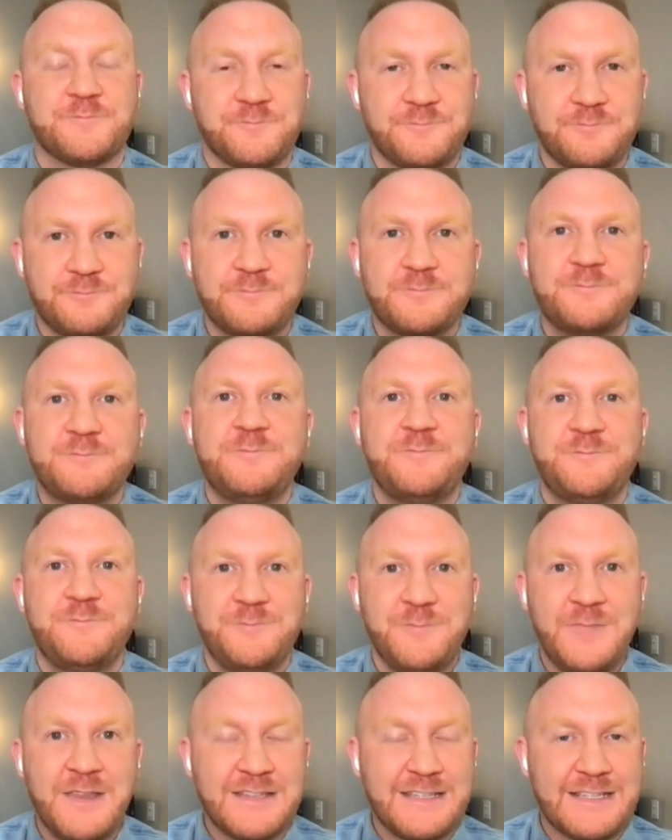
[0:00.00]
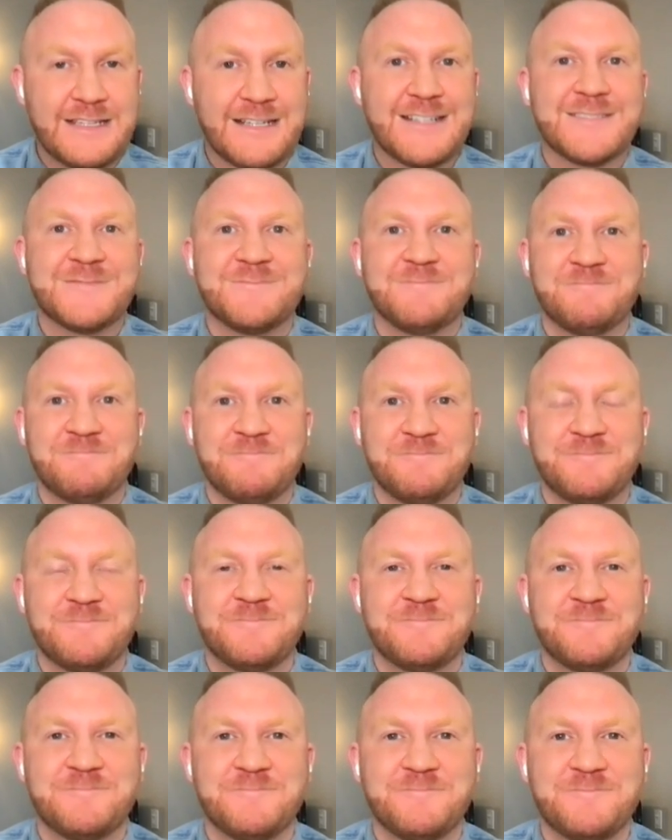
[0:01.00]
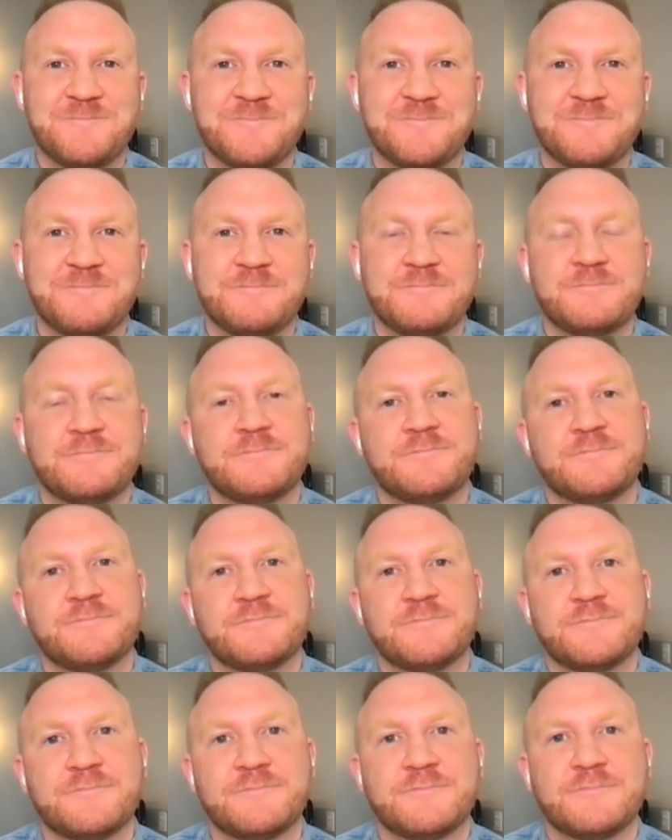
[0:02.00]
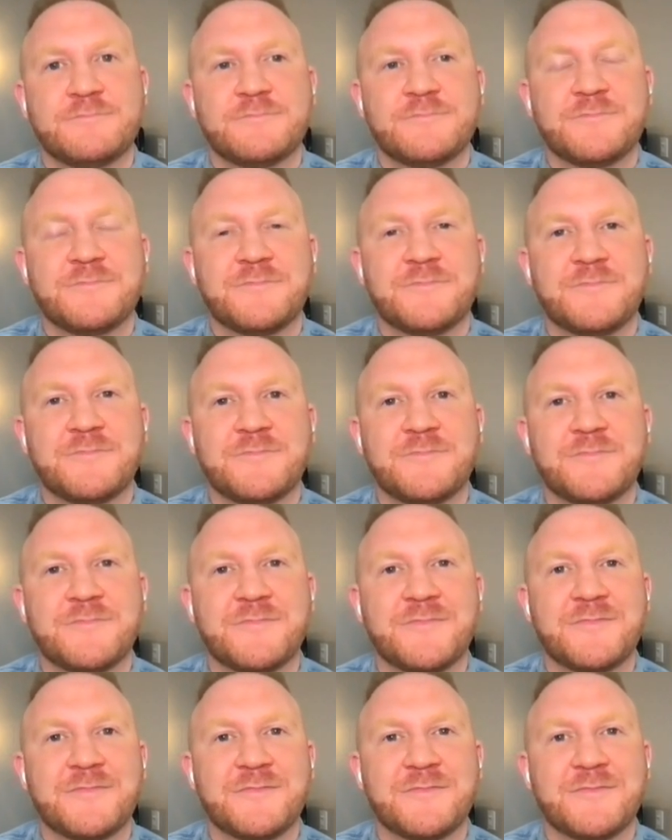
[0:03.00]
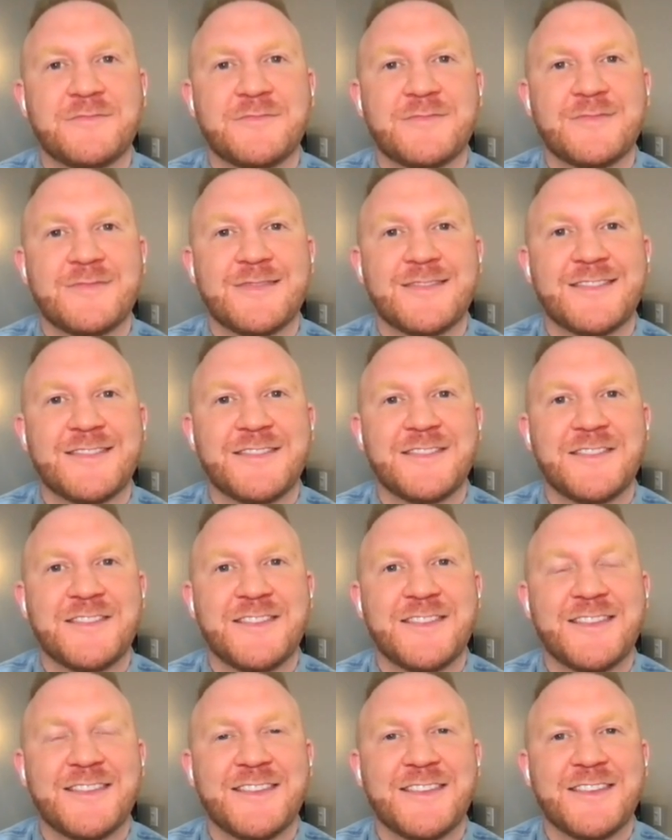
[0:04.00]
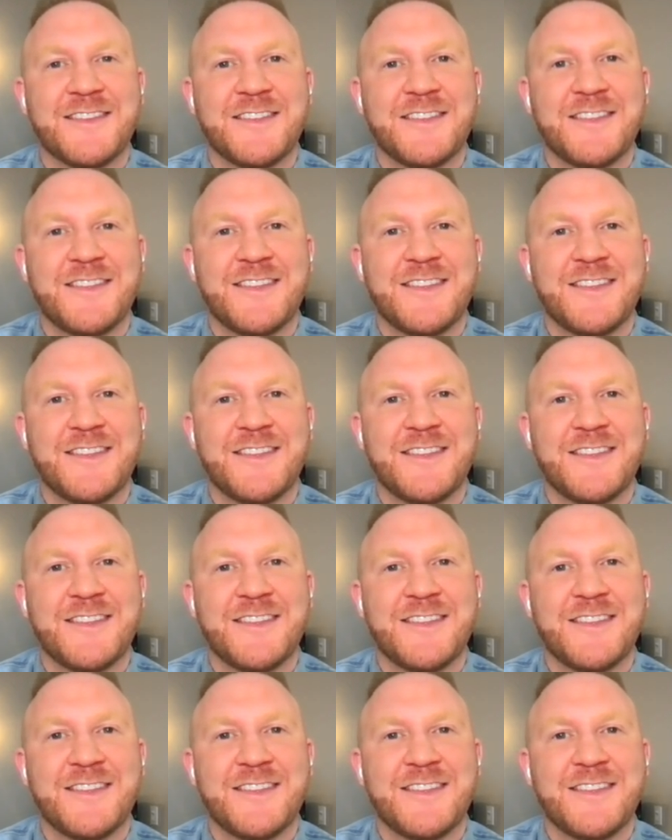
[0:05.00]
[no speech]